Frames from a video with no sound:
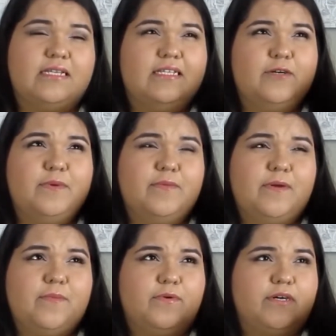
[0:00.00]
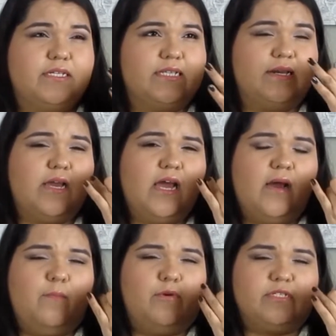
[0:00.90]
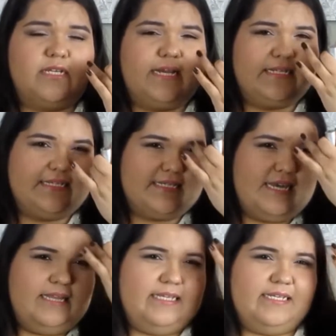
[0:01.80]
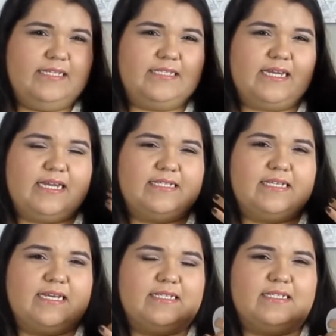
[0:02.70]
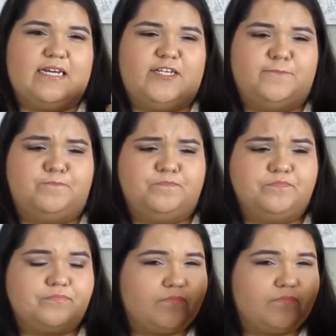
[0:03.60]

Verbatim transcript: a little bit of my pores and mostly like the scaliness like i said because um